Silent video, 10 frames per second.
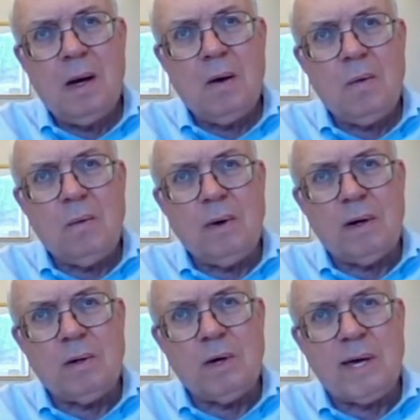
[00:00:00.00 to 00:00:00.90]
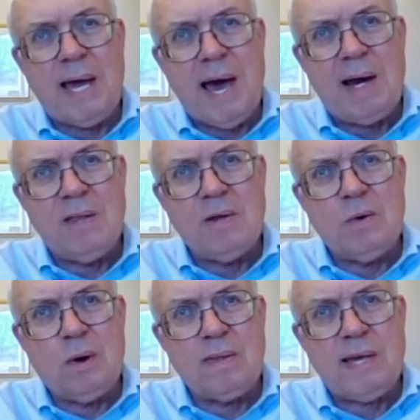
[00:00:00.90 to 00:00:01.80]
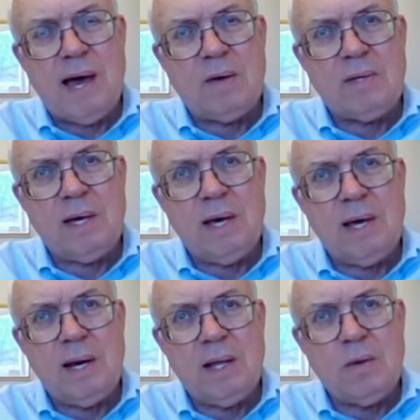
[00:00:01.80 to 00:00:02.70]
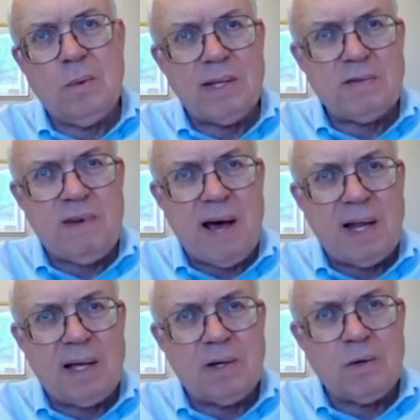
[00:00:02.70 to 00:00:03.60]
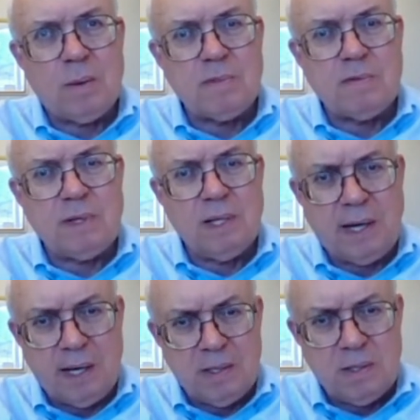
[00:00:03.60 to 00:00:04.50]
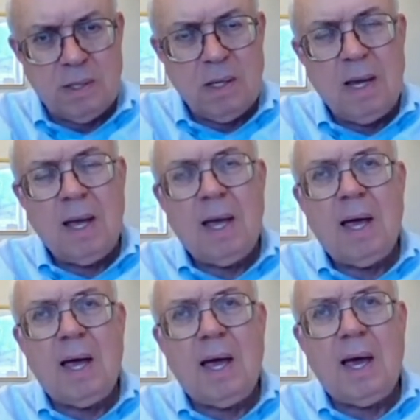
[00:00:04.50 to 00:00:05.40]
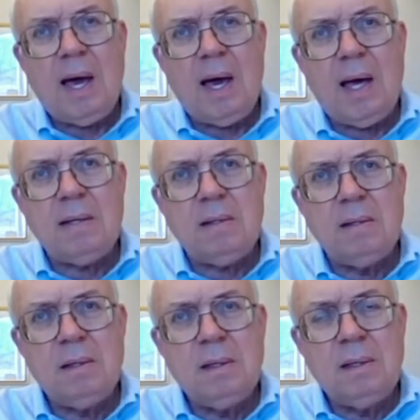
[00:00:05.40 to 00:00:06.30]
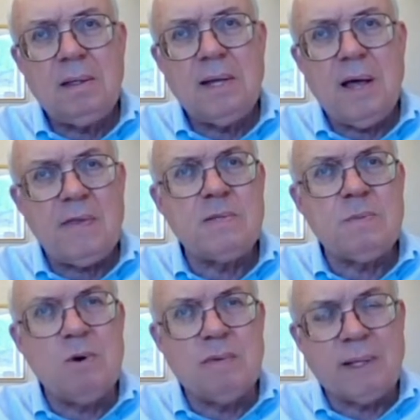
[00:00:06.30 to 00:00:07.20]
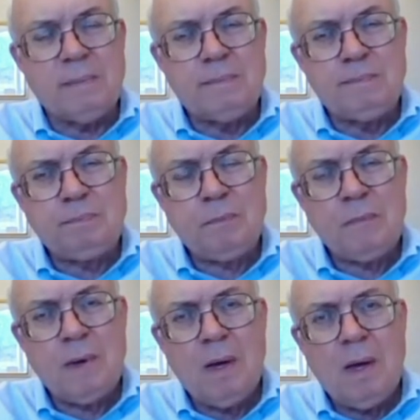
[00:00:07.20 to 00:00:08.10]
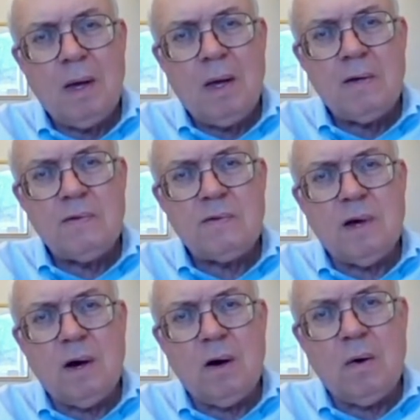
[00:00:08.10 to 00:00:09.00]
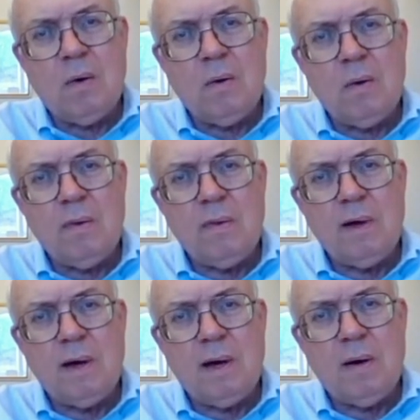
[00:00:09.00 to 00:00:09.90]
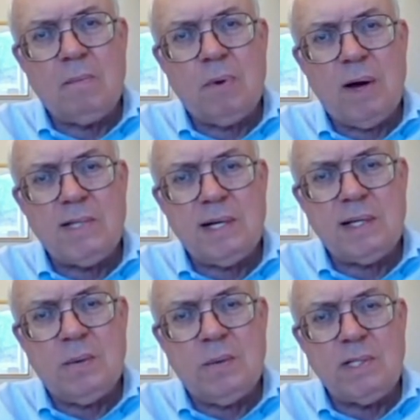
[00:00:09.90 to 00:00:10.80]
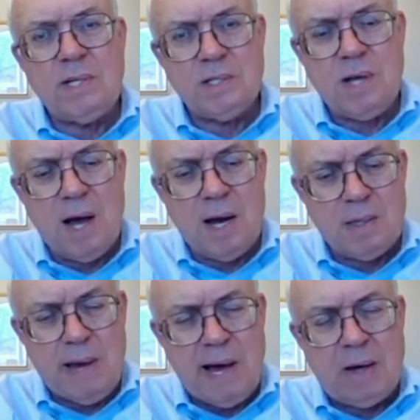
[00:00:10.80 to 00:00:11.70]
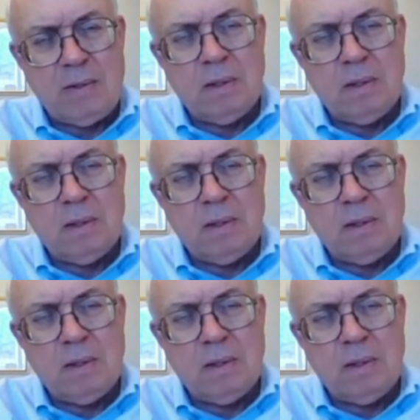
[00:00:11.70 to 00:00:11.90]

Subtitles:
we're looking at in the North County and in the West Valley in terms of clinics, and nothing's moving. So the project that we just talked about